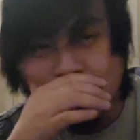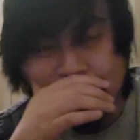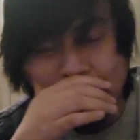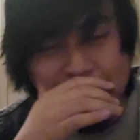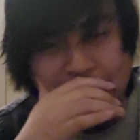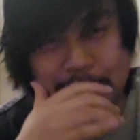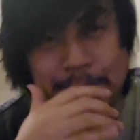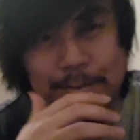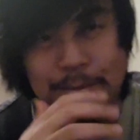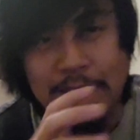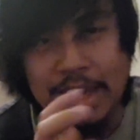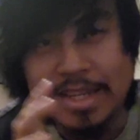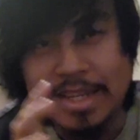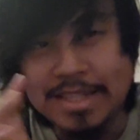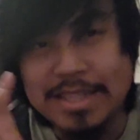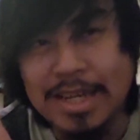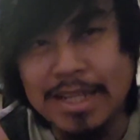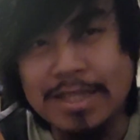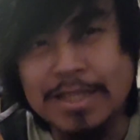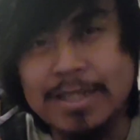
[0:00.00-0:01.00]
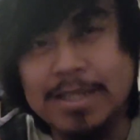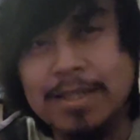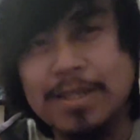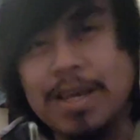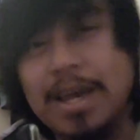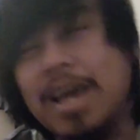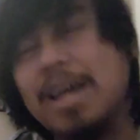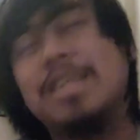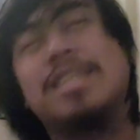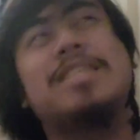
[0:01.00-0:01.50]
to like make
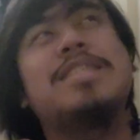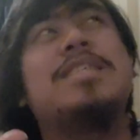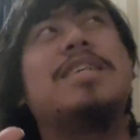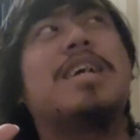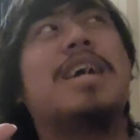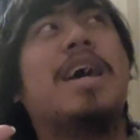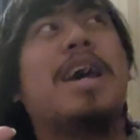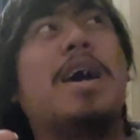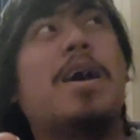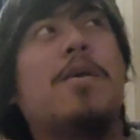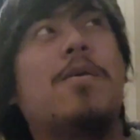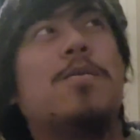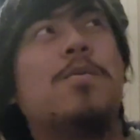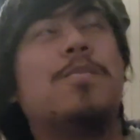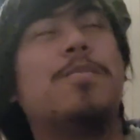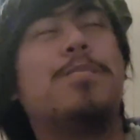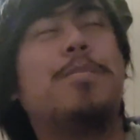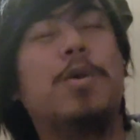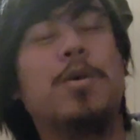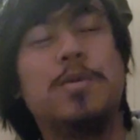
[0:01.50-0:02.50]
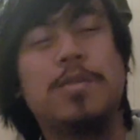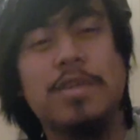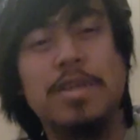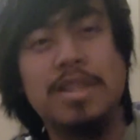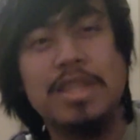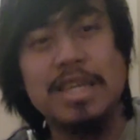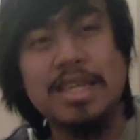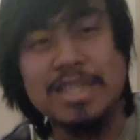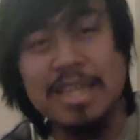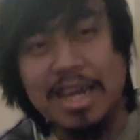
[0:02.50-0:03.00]
sense as to how both
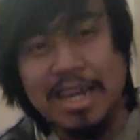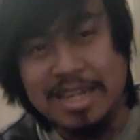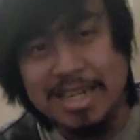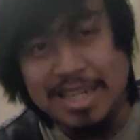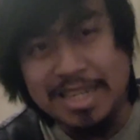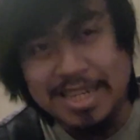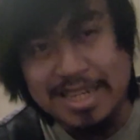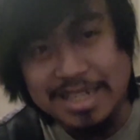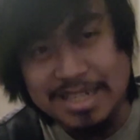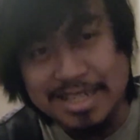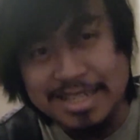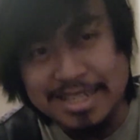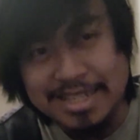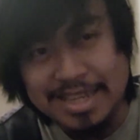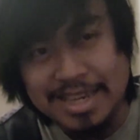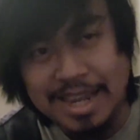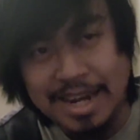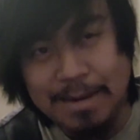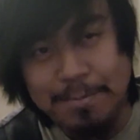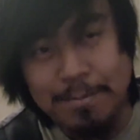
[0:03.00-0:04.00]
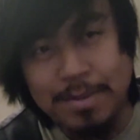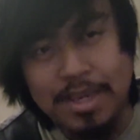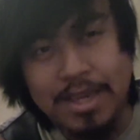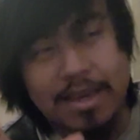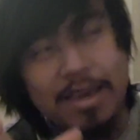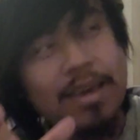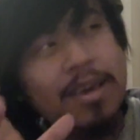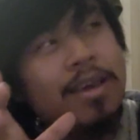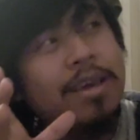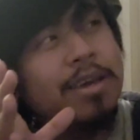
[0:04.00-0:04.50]
of these ideas can
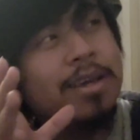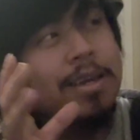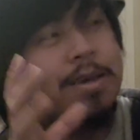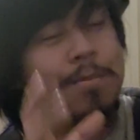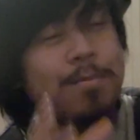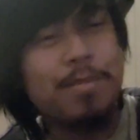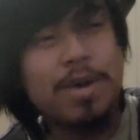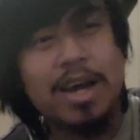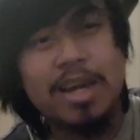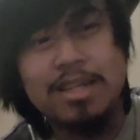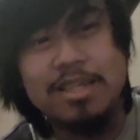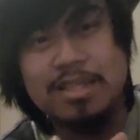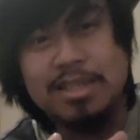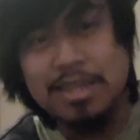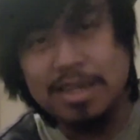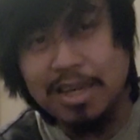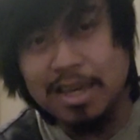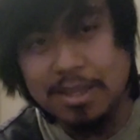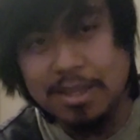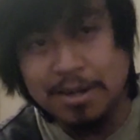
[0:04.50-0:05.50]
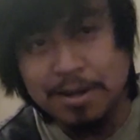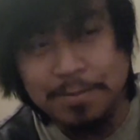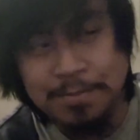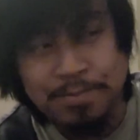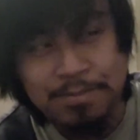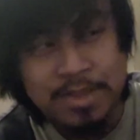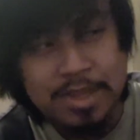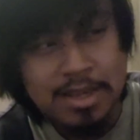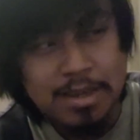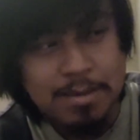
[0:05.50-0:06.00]
be combined
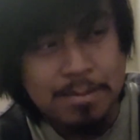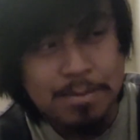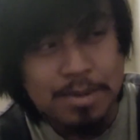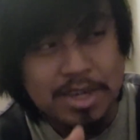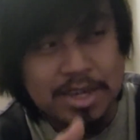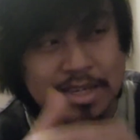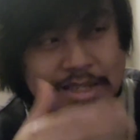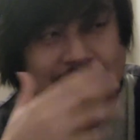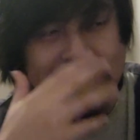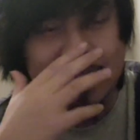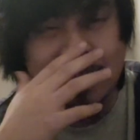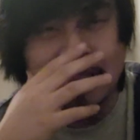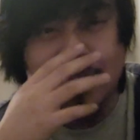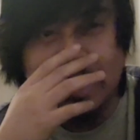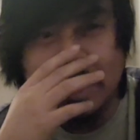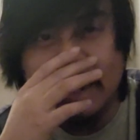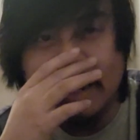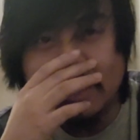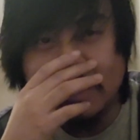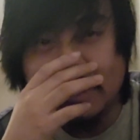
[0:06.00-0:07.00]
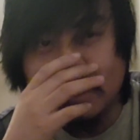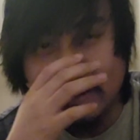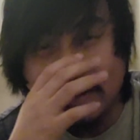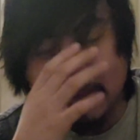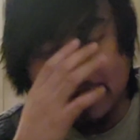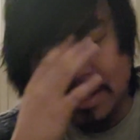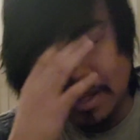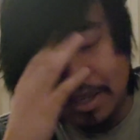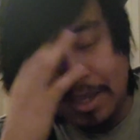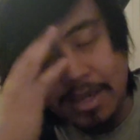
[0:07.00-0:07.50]
together. Because then I
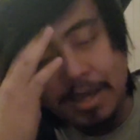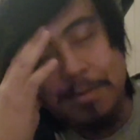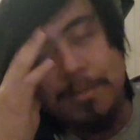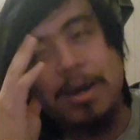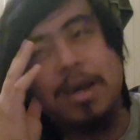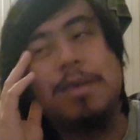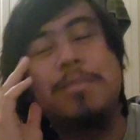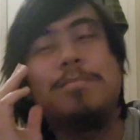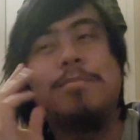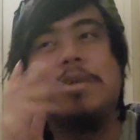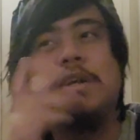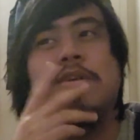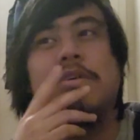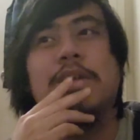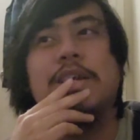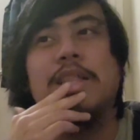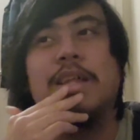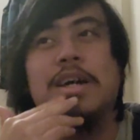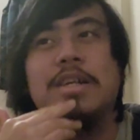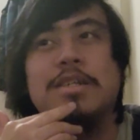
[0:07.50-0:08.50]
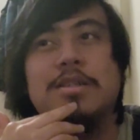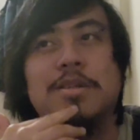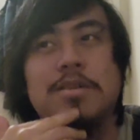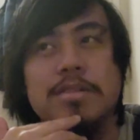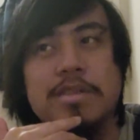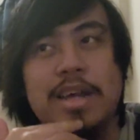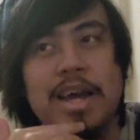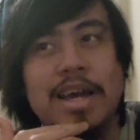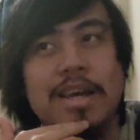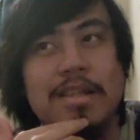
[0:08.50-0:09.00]
started thinking about
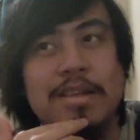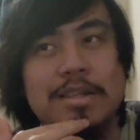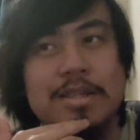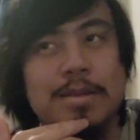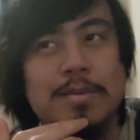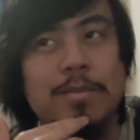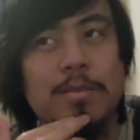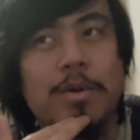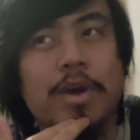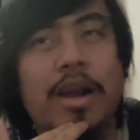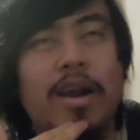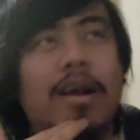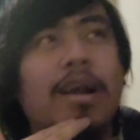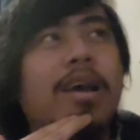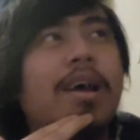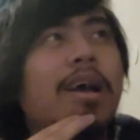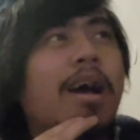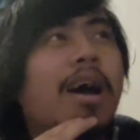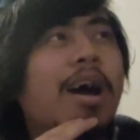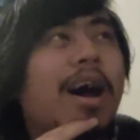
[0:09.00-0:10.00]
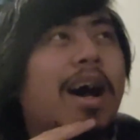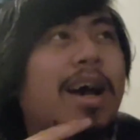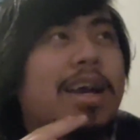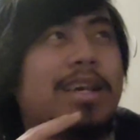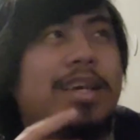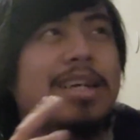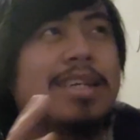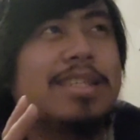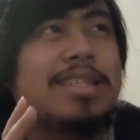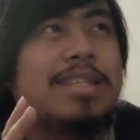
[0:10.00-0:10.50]
Mereological nihilism, where
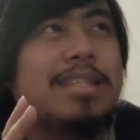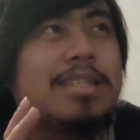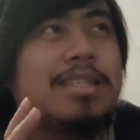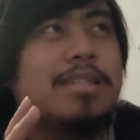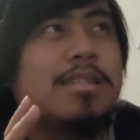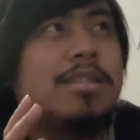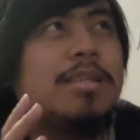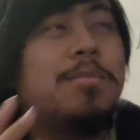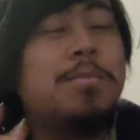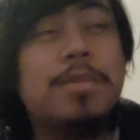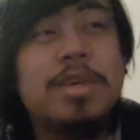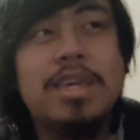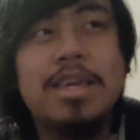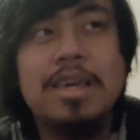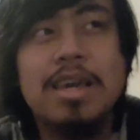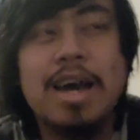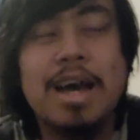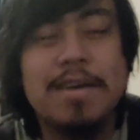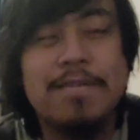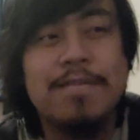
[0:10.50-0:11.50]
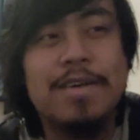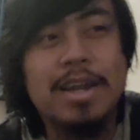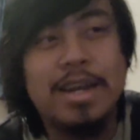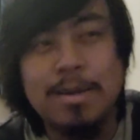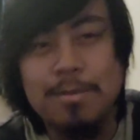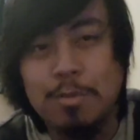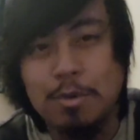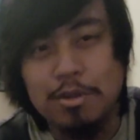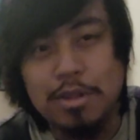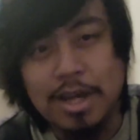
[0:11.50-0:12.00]
I guess to me I
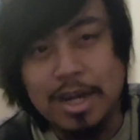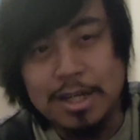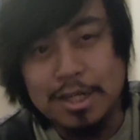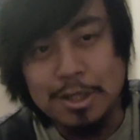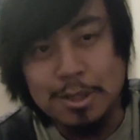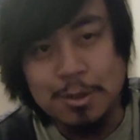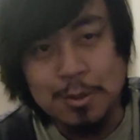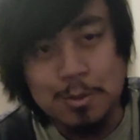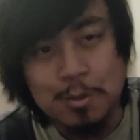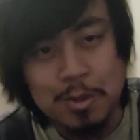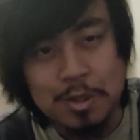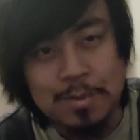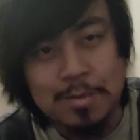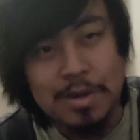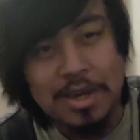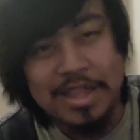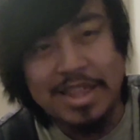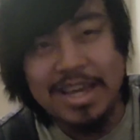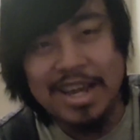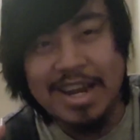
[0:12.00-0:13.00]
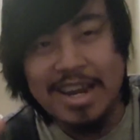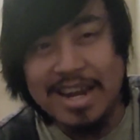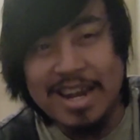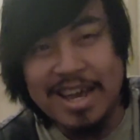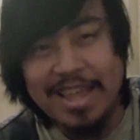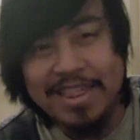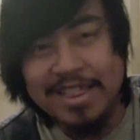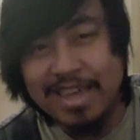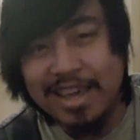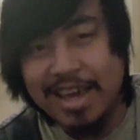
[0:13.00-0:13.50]
find it more logical to explain that
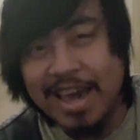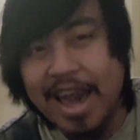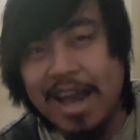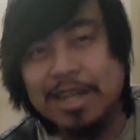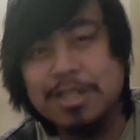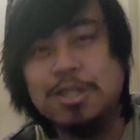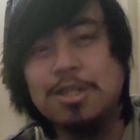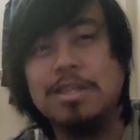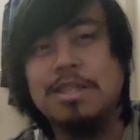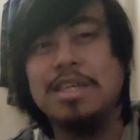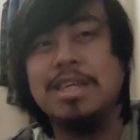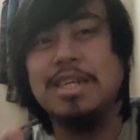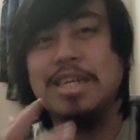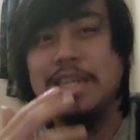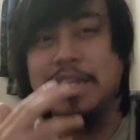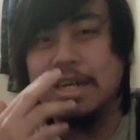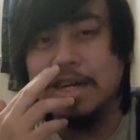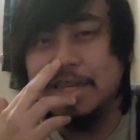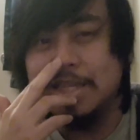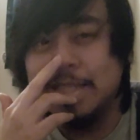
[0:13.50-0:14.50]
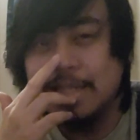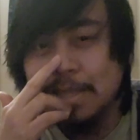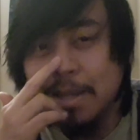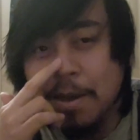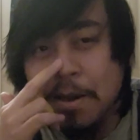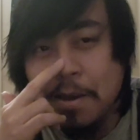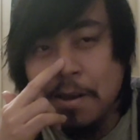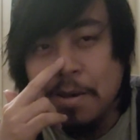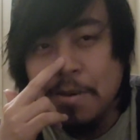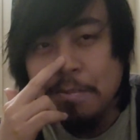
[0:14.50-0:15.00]
nothing actually
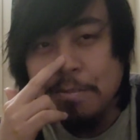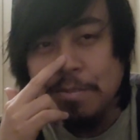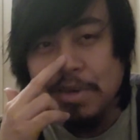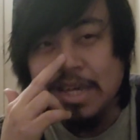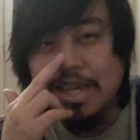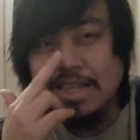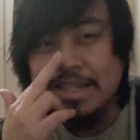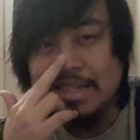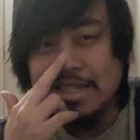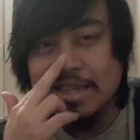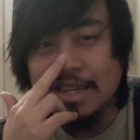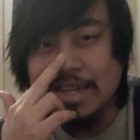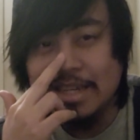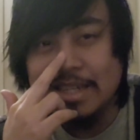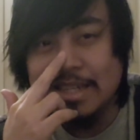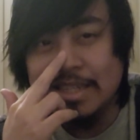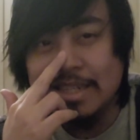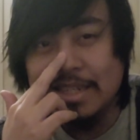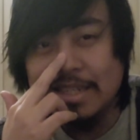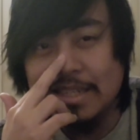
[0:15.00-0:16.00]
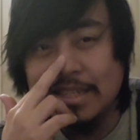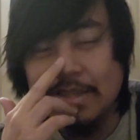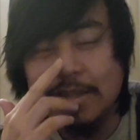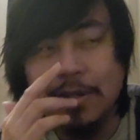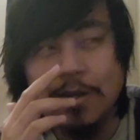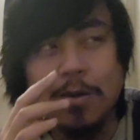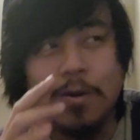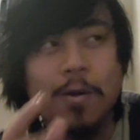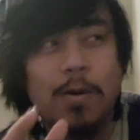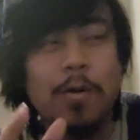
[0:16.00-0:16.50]
does begin to exist.
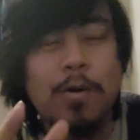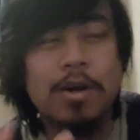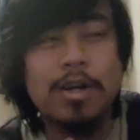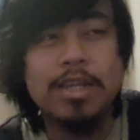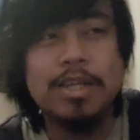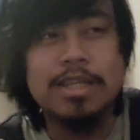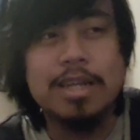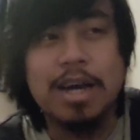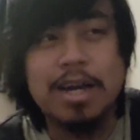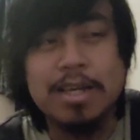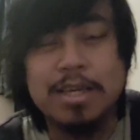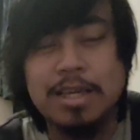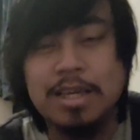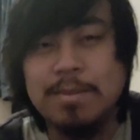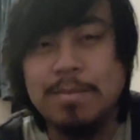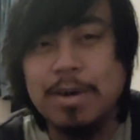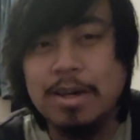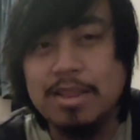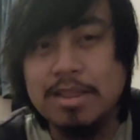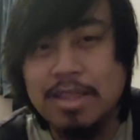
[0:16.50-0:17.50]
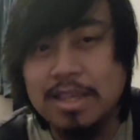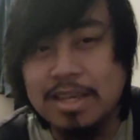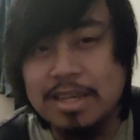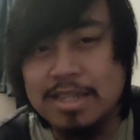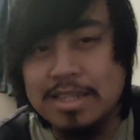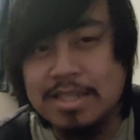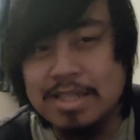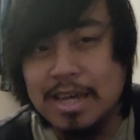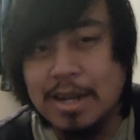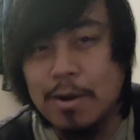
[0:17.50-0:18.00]
You're already talking about
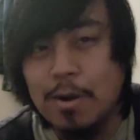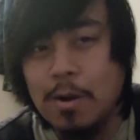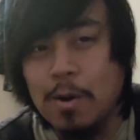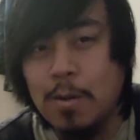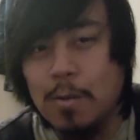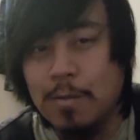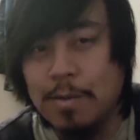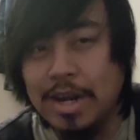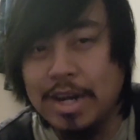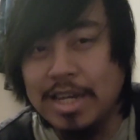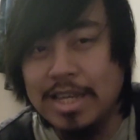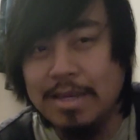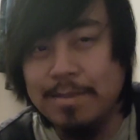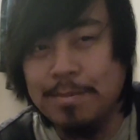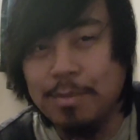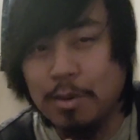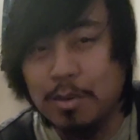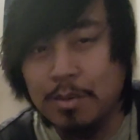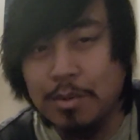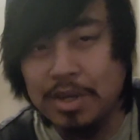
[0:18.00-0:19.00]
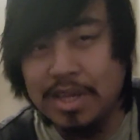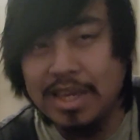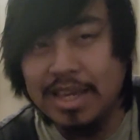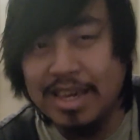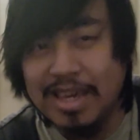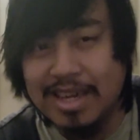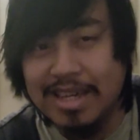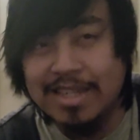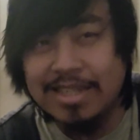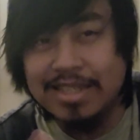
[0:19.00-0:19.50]
things that already
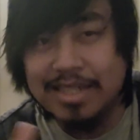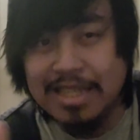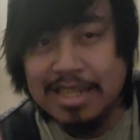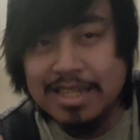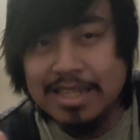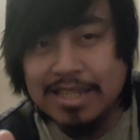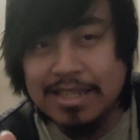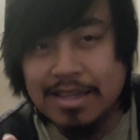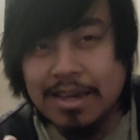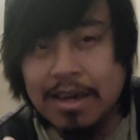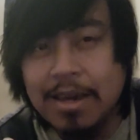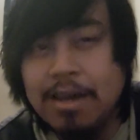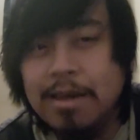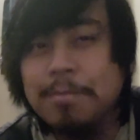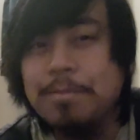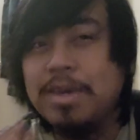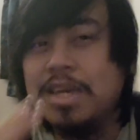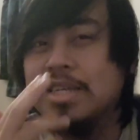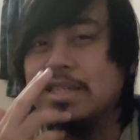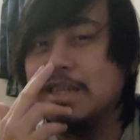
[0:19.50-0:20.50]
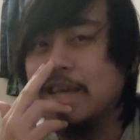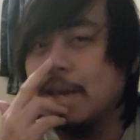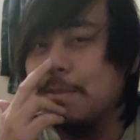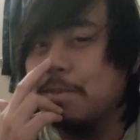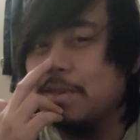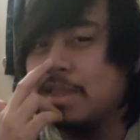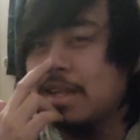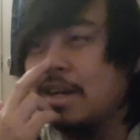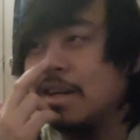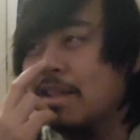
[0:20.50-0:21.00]
pre-exist. Because
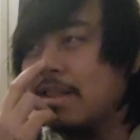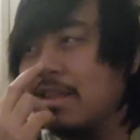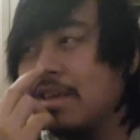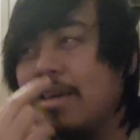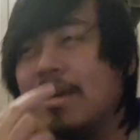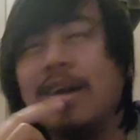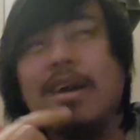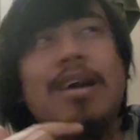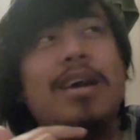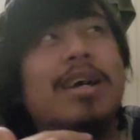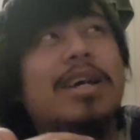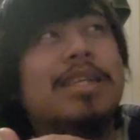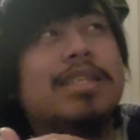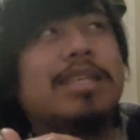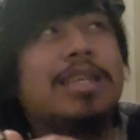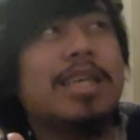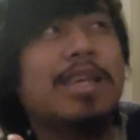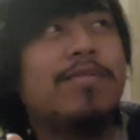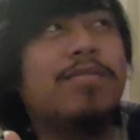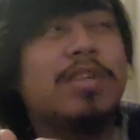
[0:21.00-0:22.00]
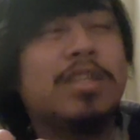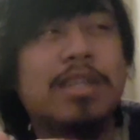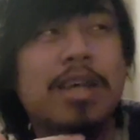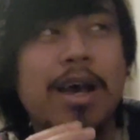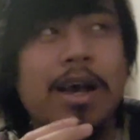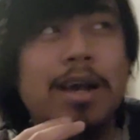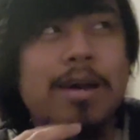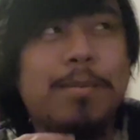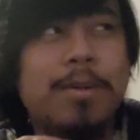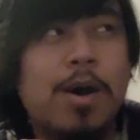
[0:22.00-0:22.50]
hypothetically, to even
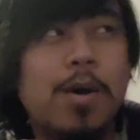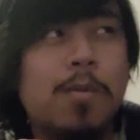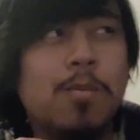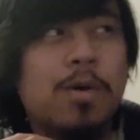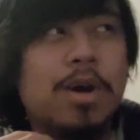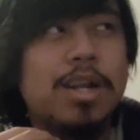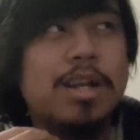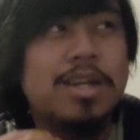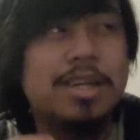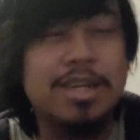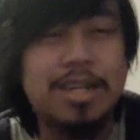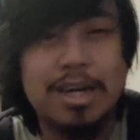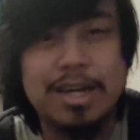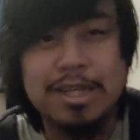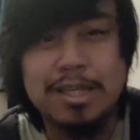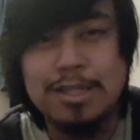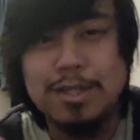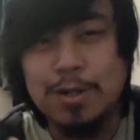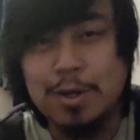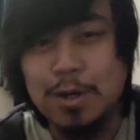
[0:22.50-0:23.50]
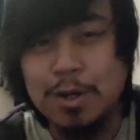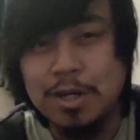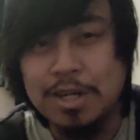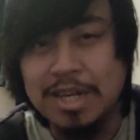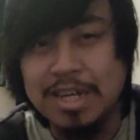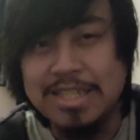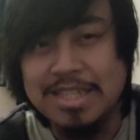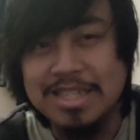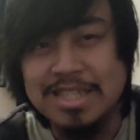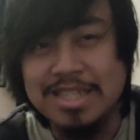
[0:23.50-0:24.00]
talk about what does or
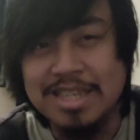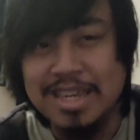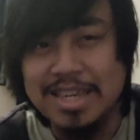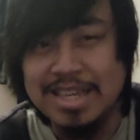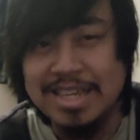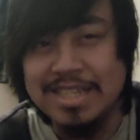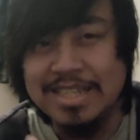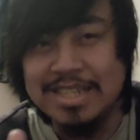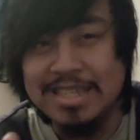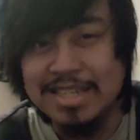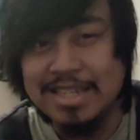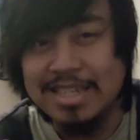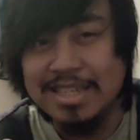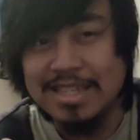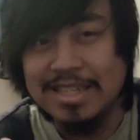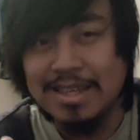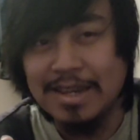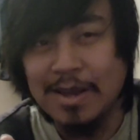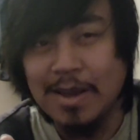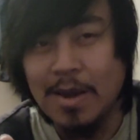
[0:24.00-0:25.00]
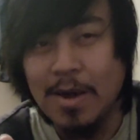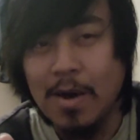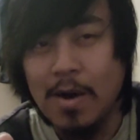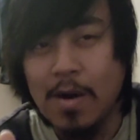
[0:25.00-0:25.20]
doesn't exist,